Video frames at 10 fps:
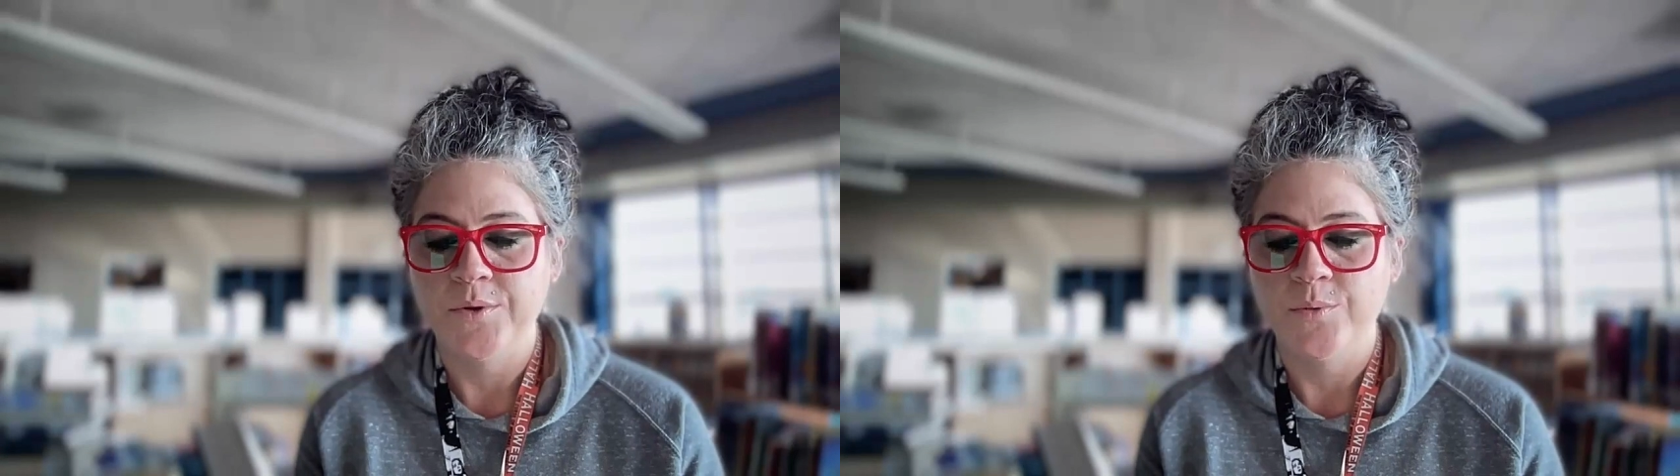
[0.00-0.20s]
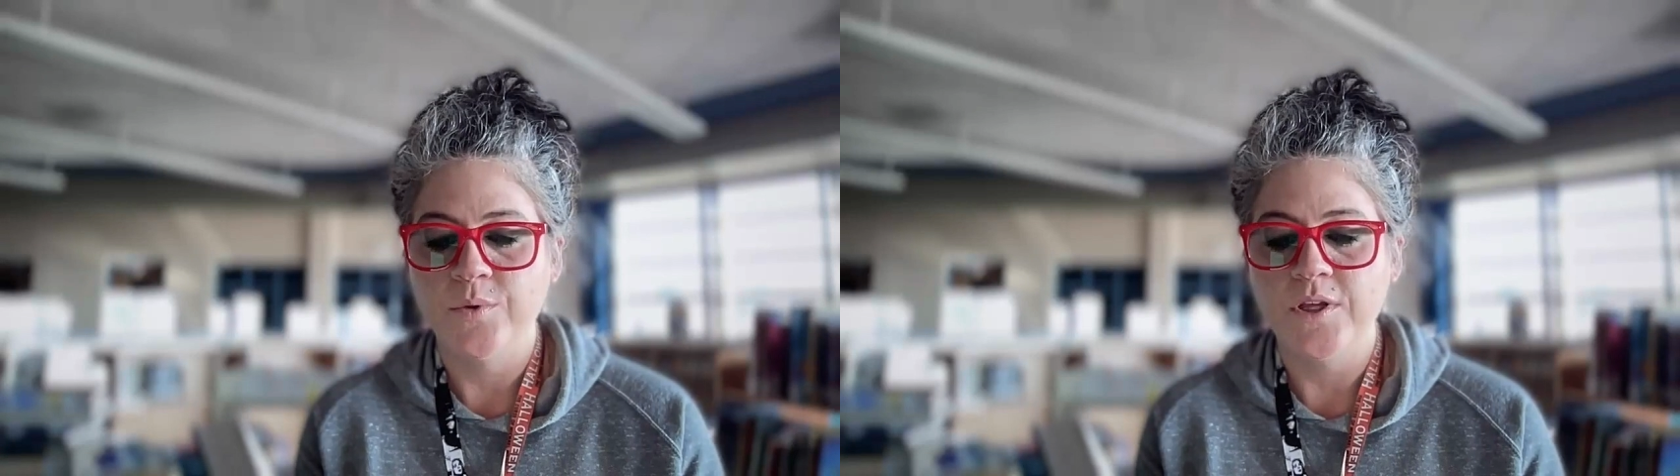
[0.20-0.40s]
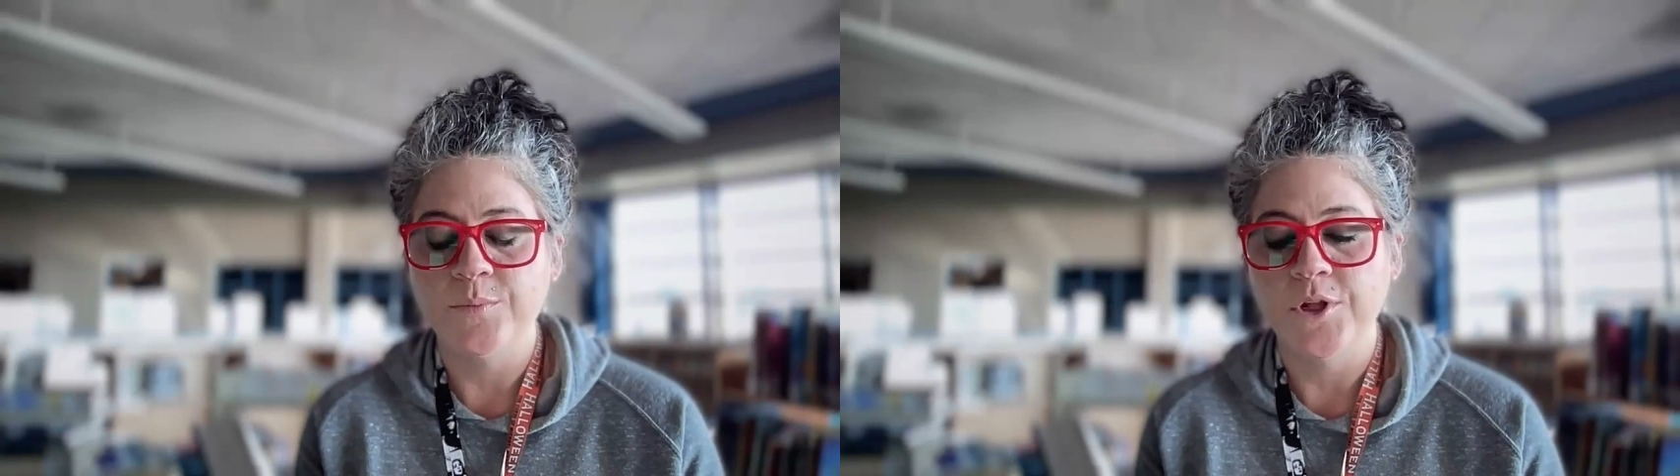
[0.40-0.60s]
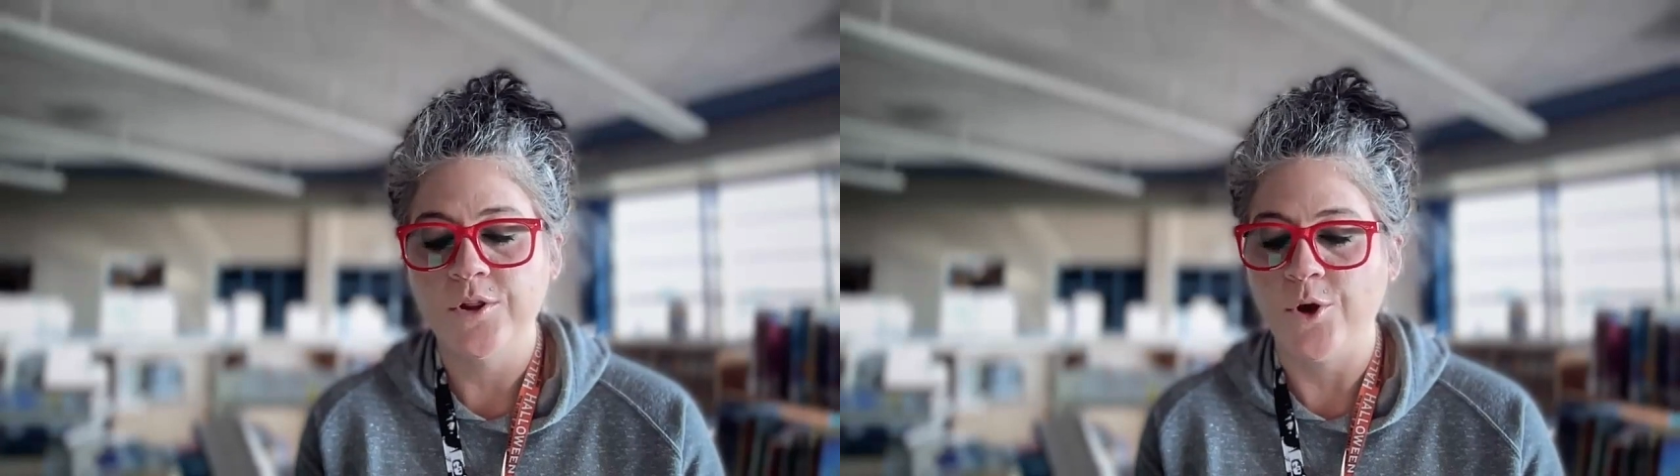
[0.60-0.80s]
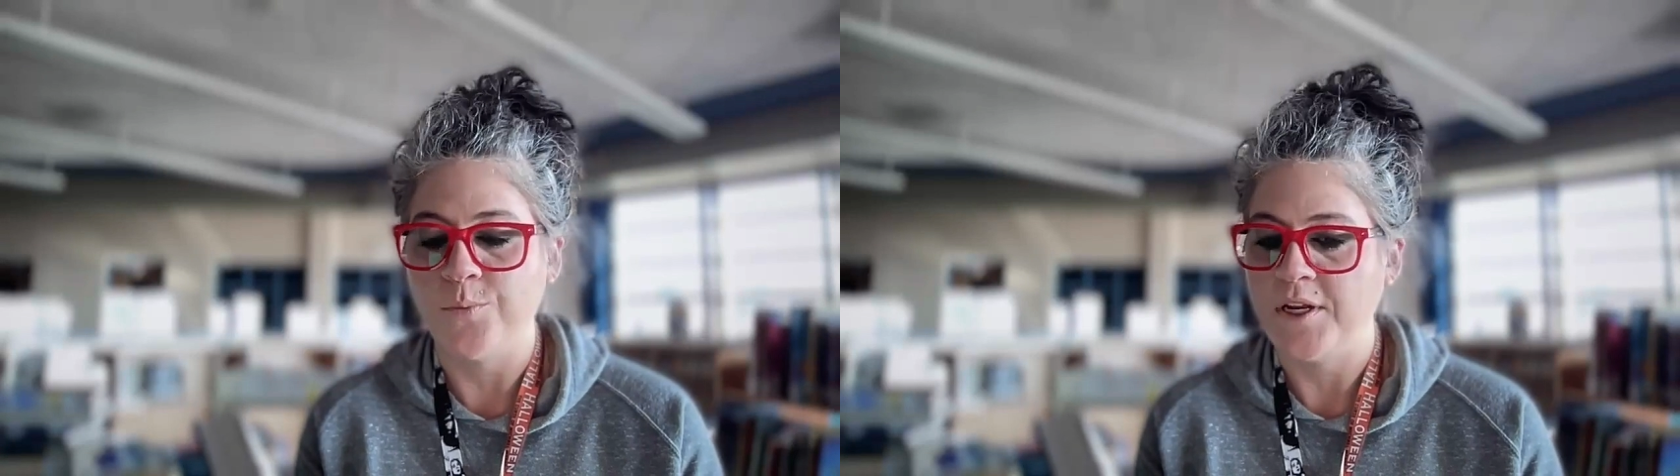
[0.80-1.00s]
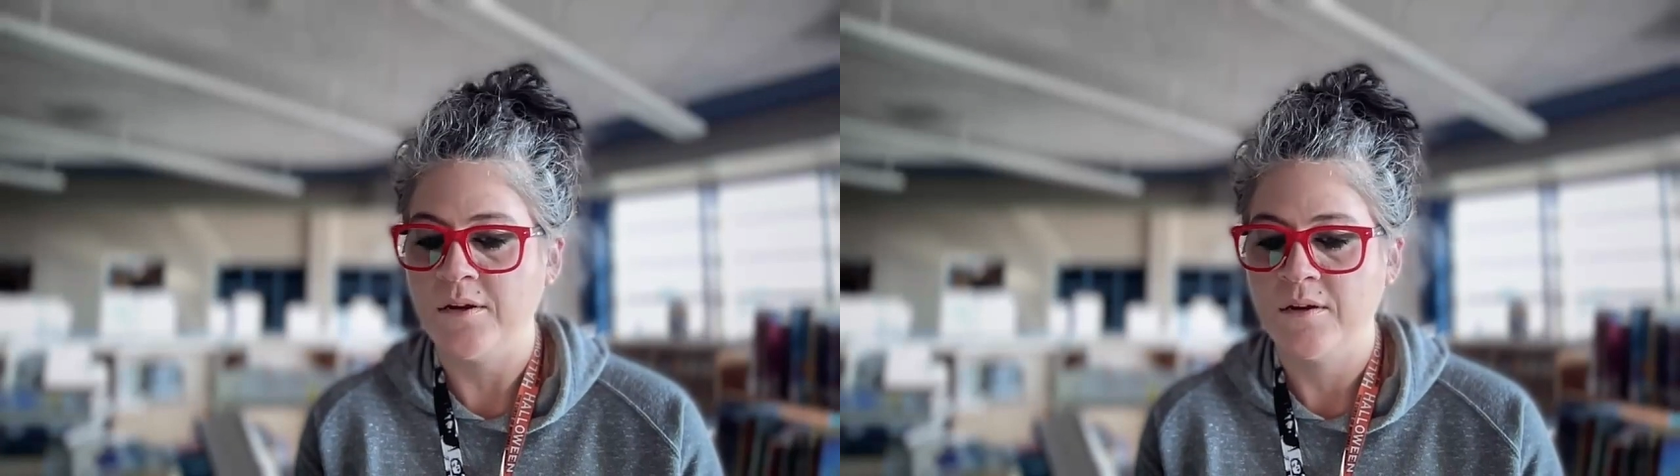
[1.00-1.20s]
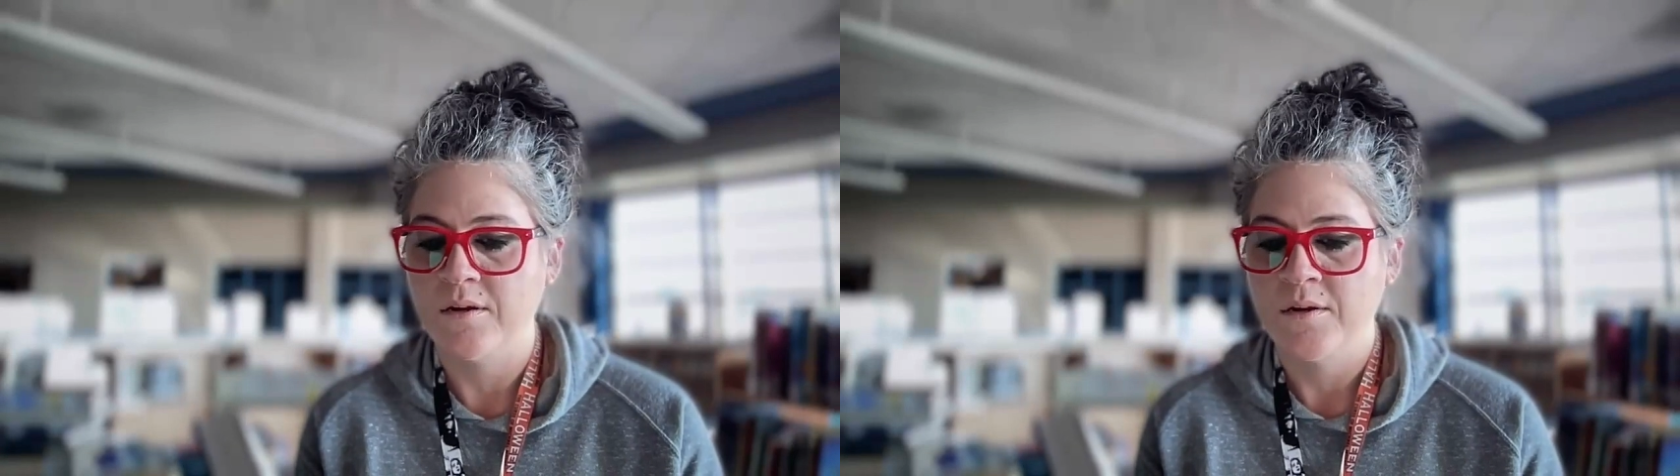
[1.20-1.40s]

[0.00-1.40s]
Holoman.